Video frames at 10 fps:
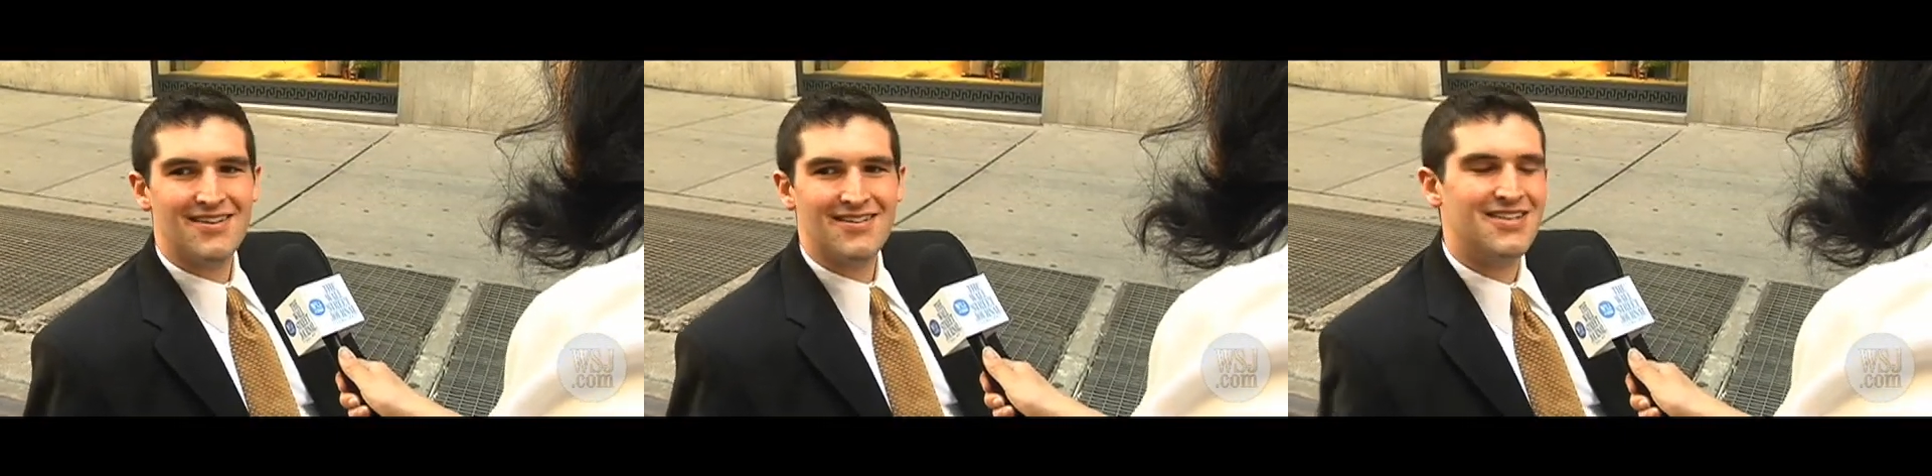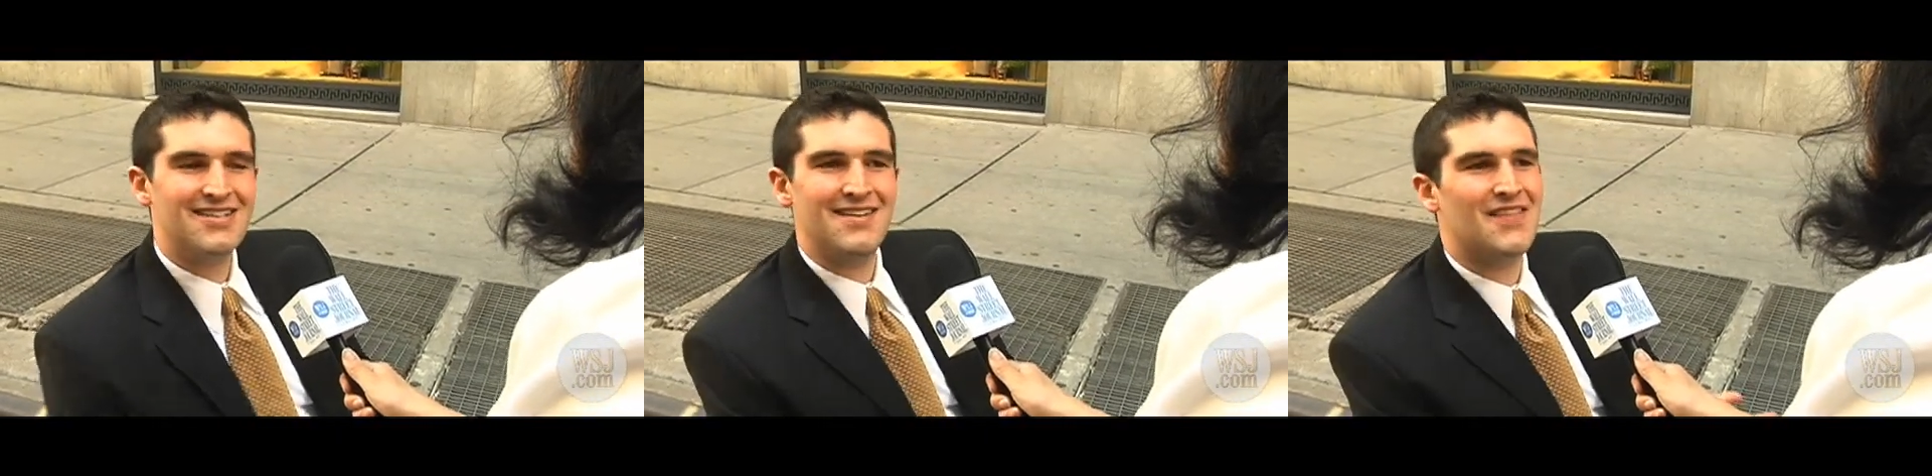she
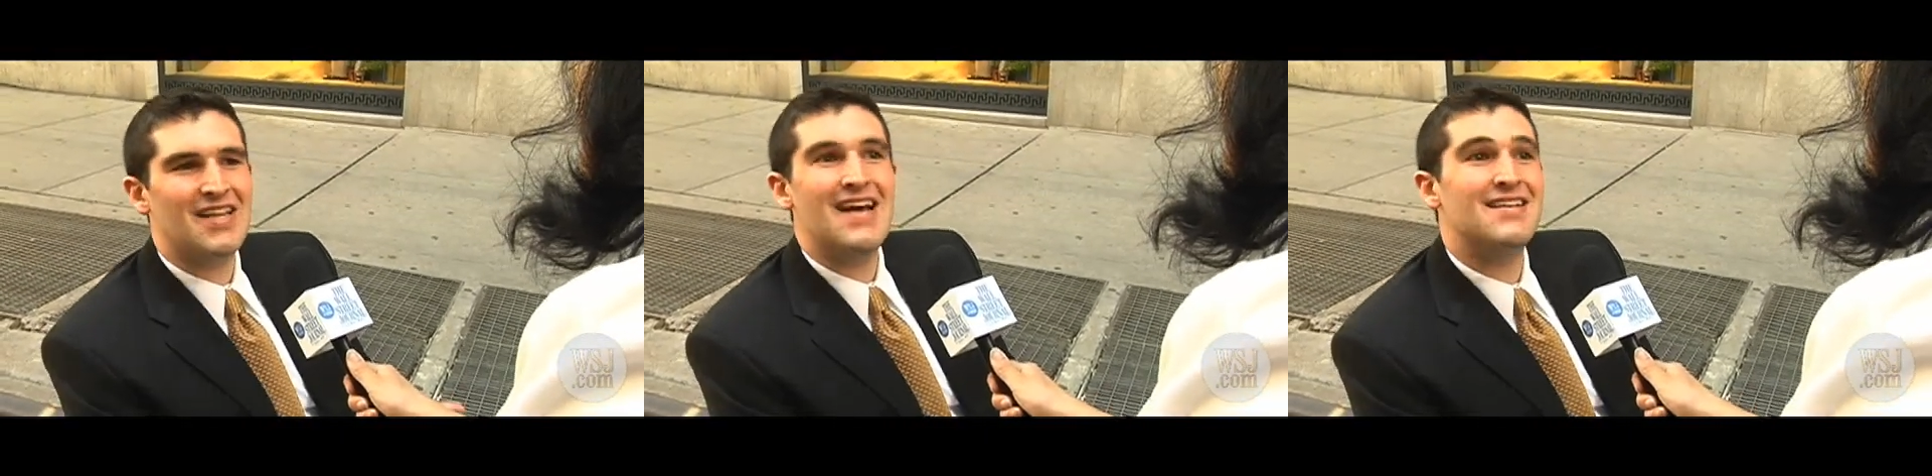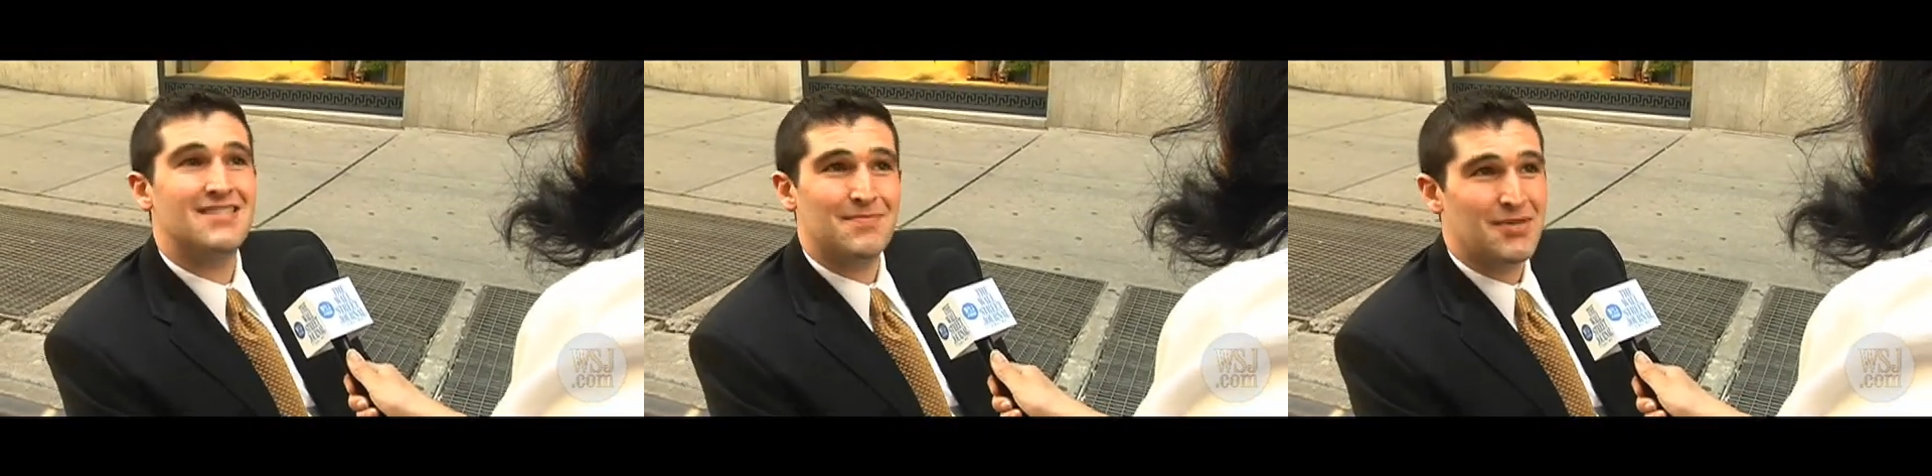doesn't have the
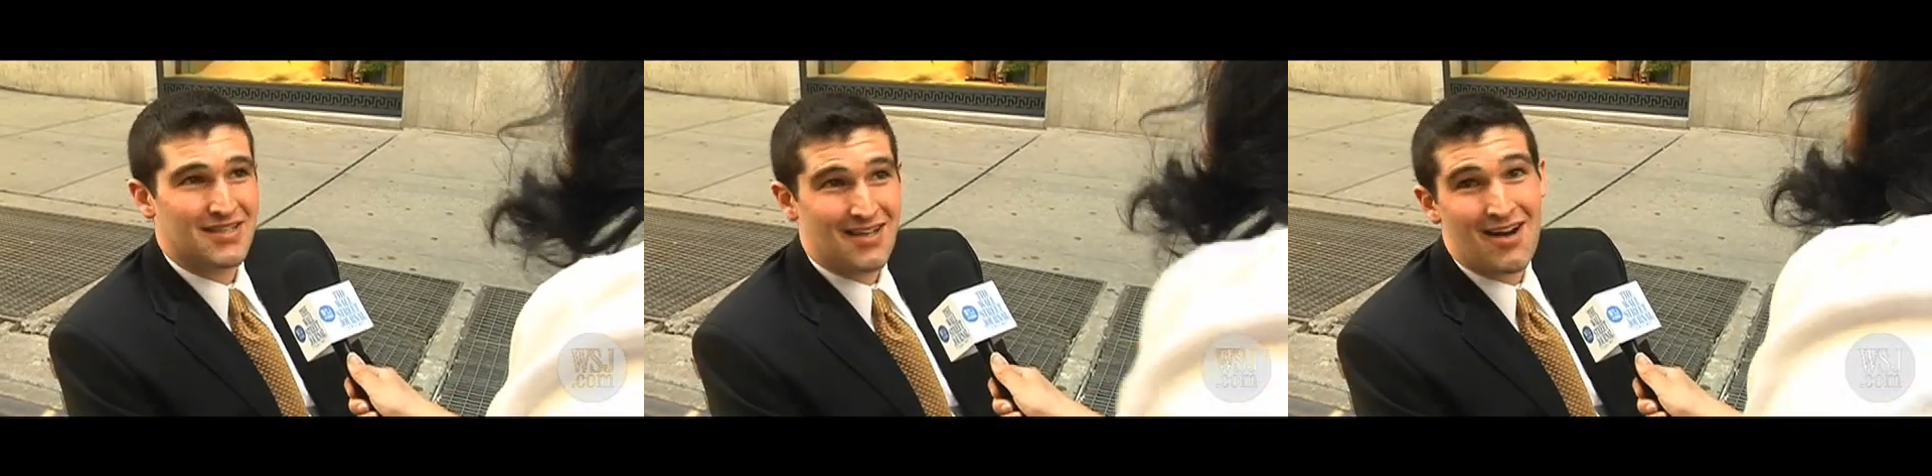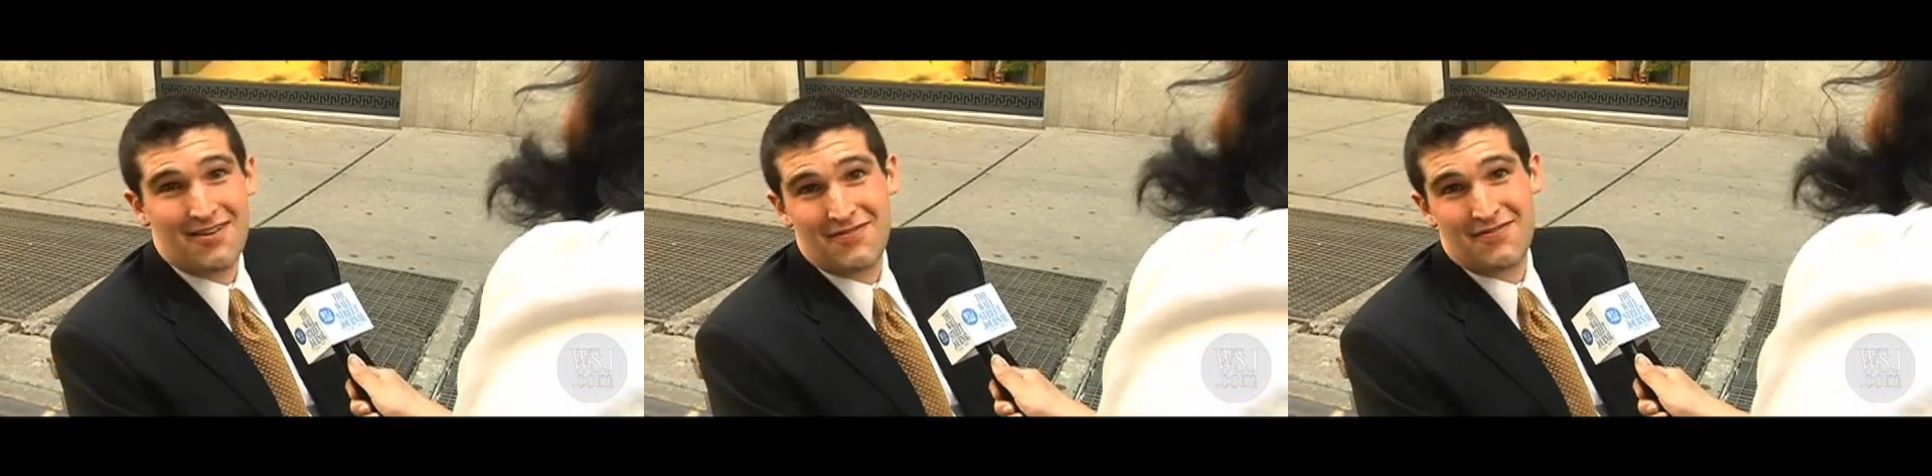legs to pull it
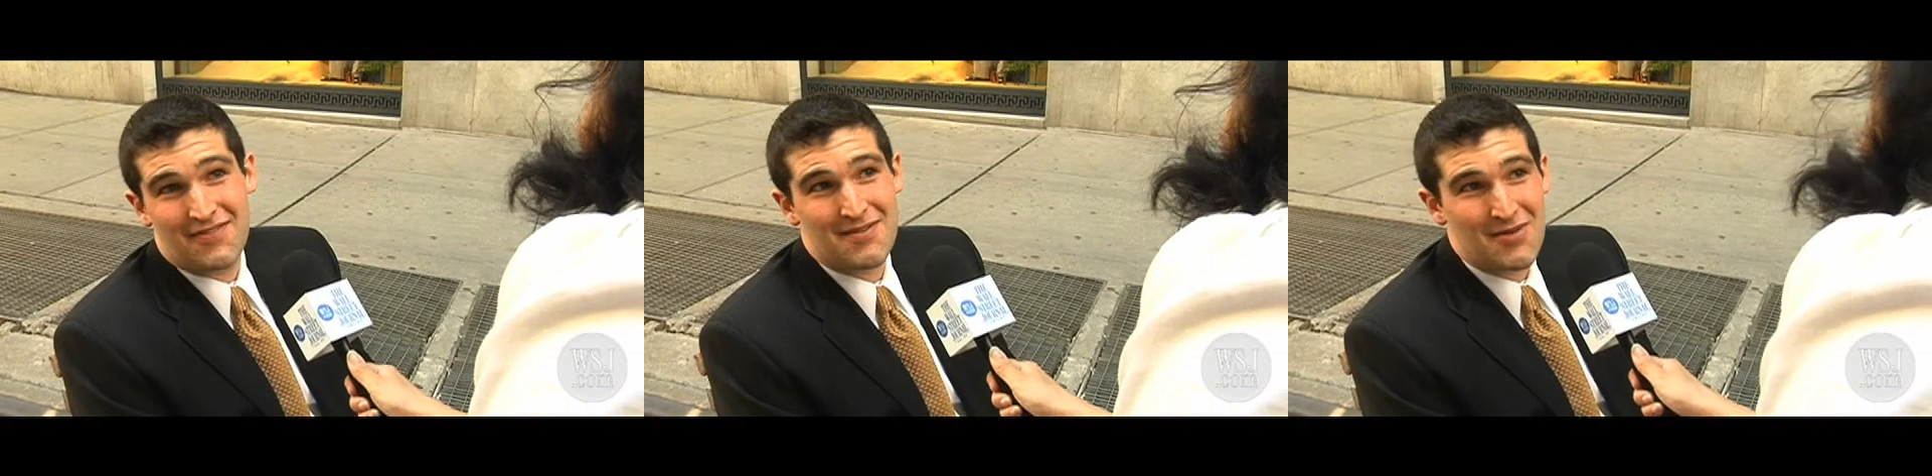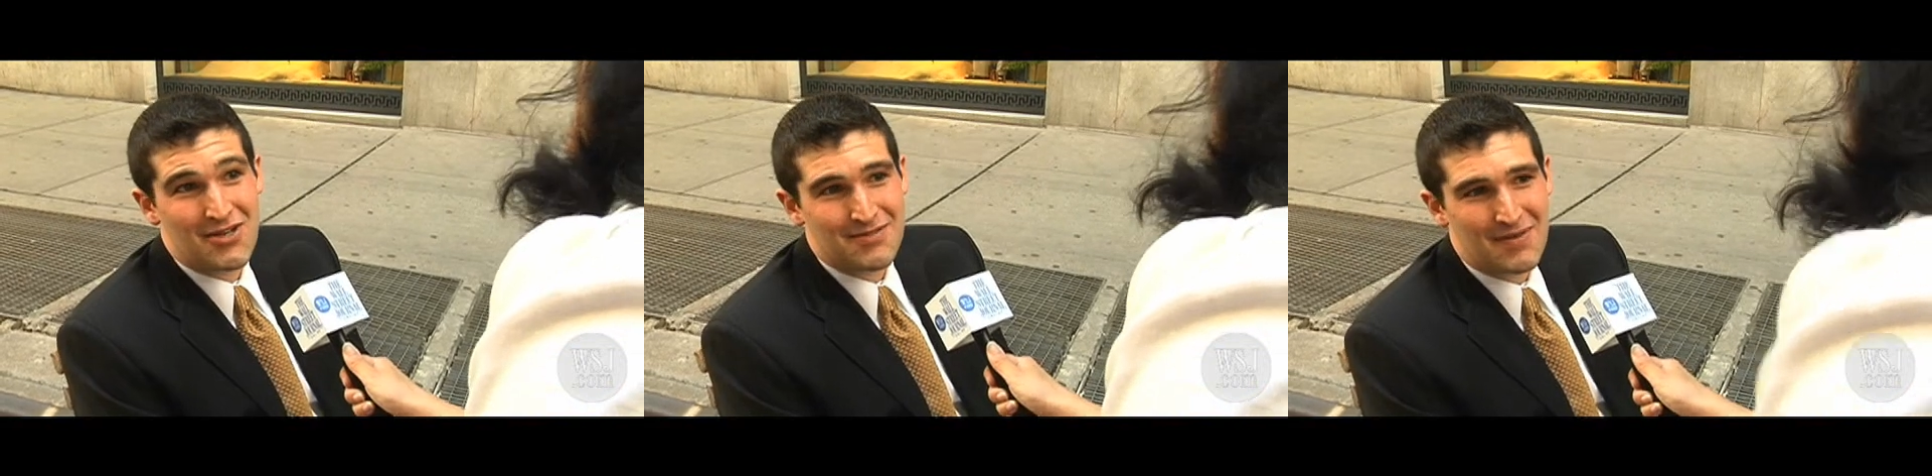off for the
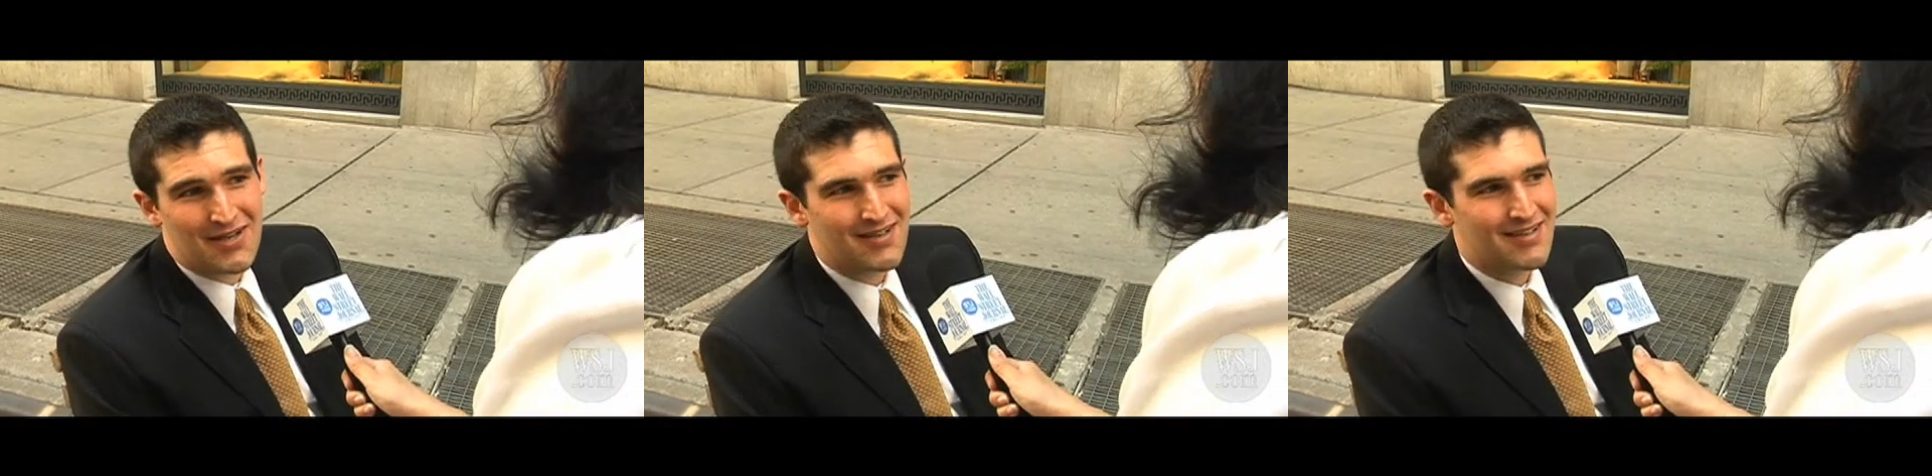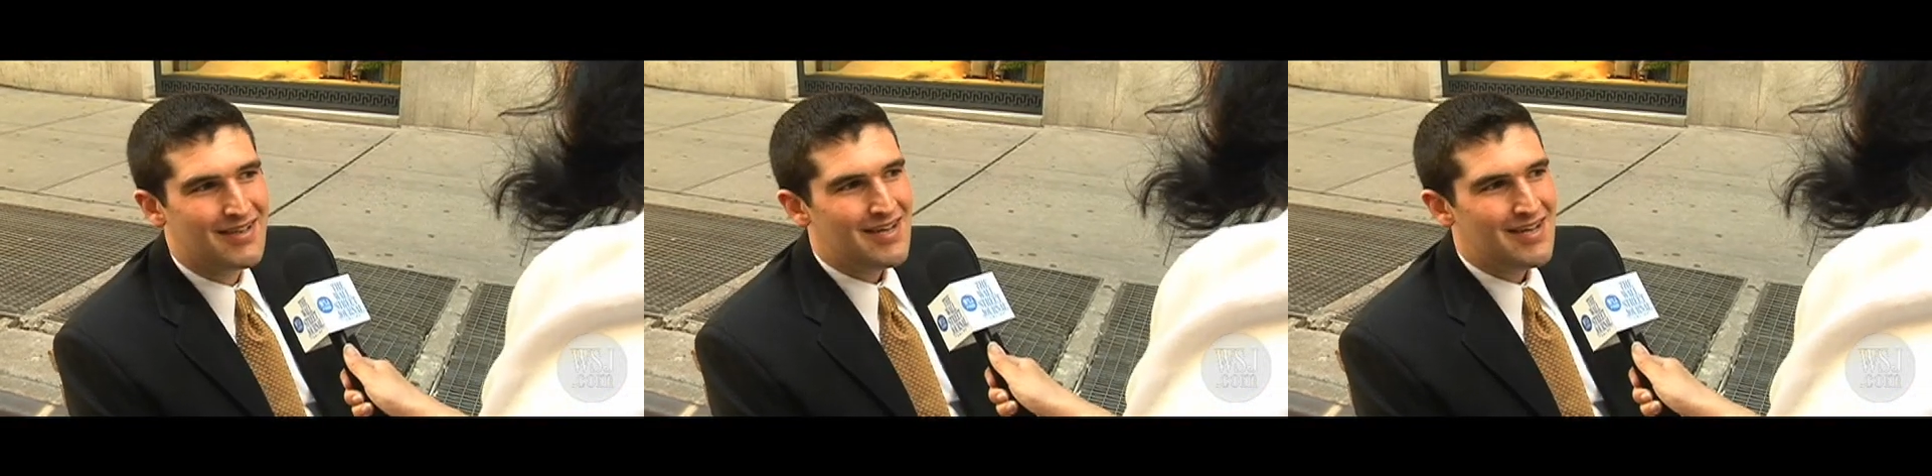most part.